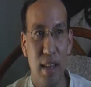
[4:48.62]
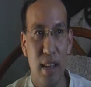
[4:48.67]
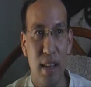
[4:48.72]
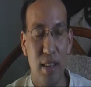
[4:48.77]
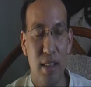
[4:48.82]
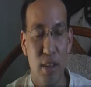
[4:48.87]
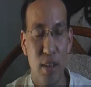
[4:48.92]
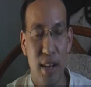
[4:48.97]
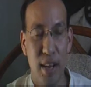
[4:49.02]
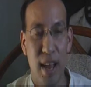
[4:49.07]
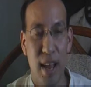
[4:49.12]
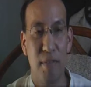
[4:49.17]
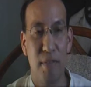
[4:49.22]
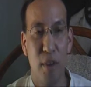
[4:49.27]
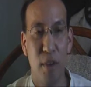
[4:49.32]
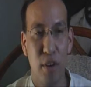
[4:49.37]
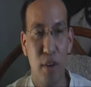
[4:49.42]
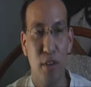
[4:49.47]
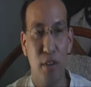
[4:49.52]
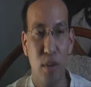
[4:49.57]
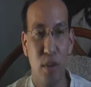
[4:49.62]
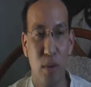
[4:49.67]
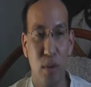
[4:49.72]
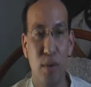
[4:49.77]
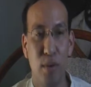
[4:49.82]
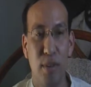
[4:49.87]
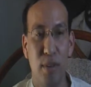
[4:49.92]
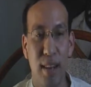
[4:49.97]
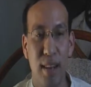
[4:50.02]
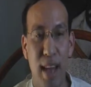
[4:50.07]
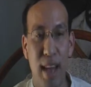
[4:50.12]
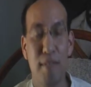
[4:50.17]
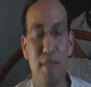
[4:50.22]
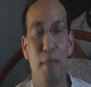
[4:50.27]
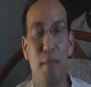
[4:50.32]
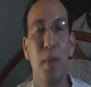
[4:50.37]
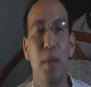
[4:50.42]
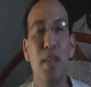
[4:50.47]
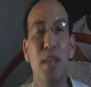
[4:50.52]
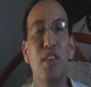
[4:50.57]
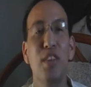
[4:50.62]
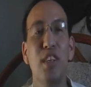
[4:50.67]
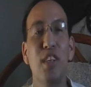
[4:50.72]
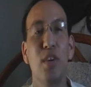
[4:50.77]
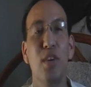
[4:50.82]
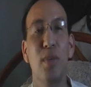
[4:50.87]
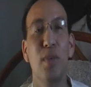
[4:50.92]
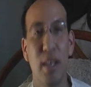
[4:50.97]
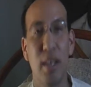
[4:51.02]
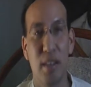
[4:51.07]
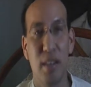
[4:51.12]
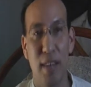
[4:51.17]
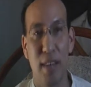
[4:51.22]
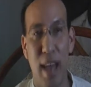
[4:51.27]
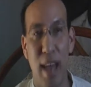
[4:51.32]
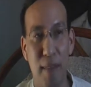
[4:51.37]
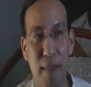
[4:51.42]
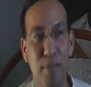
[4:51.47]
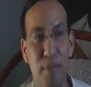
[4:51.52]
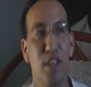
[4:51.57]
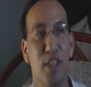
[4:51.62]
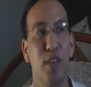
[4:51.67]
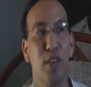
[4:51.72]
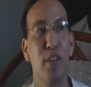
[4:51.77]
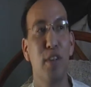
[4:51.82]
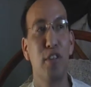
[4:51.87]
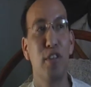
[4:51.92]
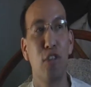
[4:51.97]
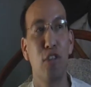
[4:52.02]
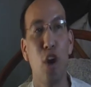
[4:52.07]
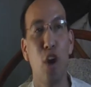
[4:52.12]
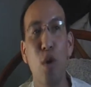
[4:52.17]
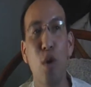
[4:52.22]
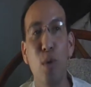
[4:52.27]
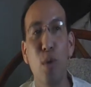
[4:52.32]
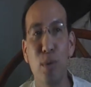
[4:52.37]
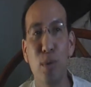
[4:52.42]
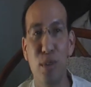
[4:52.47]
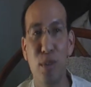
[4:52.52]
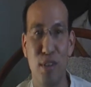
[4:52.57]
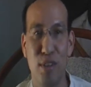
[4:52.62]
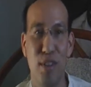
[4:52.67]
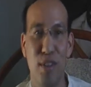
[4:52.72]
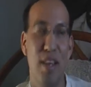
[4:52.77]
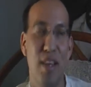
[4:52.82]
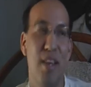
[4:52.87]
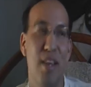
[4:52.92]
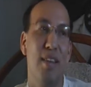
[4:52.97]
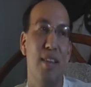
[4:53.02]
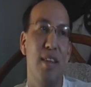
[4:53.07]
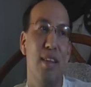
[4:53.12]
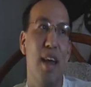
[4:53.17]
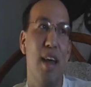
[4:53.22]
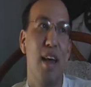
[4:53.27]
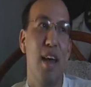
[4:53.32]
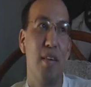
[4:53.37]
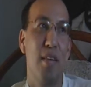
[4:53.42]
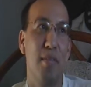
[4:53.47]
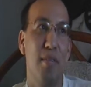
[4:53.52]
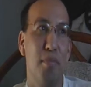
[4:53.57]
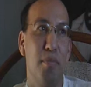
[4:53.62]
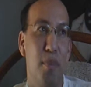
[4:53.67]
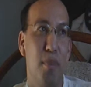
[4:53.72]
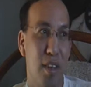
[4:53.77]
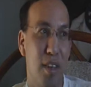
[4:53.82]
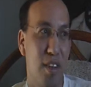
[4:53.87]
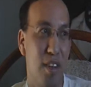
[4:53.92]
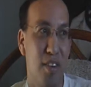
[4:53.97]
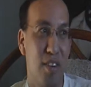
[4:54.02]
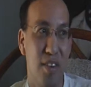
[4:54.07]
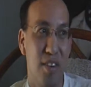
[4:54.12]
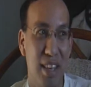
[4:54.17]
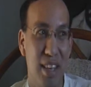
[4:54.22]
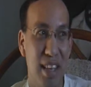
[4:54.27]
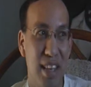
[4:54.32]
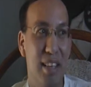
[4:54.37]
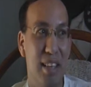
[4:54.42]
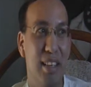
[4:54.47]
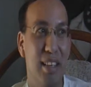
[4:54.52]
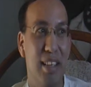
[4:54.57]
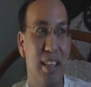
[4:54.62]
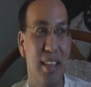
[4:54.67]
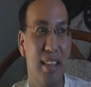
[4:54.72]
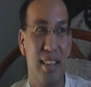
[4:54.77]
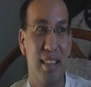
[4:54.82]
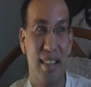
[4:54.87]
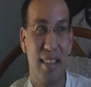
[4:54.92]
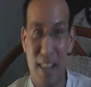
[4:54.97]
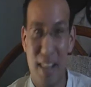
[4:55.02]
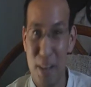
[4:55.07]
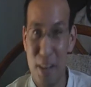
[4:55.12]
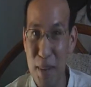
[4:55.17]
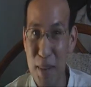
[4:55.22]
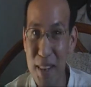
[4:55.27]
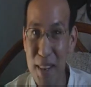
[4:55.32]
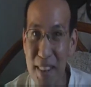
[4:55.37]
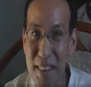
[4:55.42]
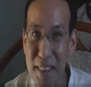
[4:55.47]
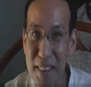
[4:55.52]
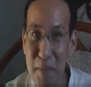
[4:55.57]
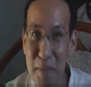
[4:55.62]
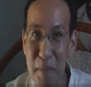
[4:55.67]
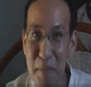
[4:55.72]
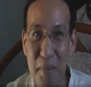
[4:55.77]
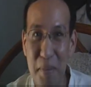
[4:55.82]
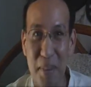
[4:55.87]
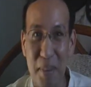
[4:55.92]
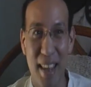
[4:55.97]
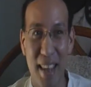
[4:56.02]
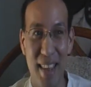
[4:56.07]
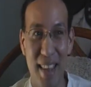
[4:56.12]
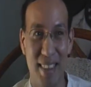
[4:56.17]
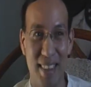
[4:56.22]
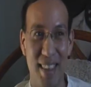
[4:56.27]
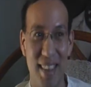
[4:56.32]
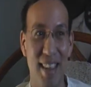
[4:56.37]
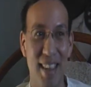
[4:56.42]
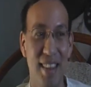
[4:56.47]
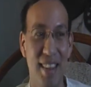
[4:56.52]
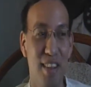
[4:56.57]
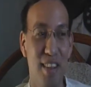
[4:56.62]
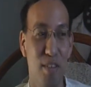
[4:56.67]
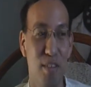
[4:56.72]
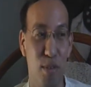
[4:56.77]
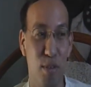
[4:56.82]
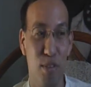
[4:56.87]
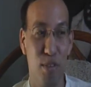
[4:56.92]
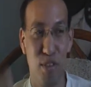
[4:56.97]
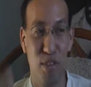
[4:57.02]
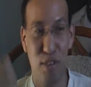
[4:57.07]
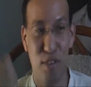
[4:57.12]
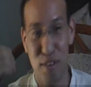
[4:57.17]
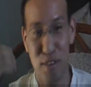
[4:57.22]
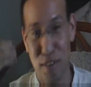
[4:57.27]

you can have cartoons and have it be serious, to have serious tones. Particularly lesbianism in the 90s was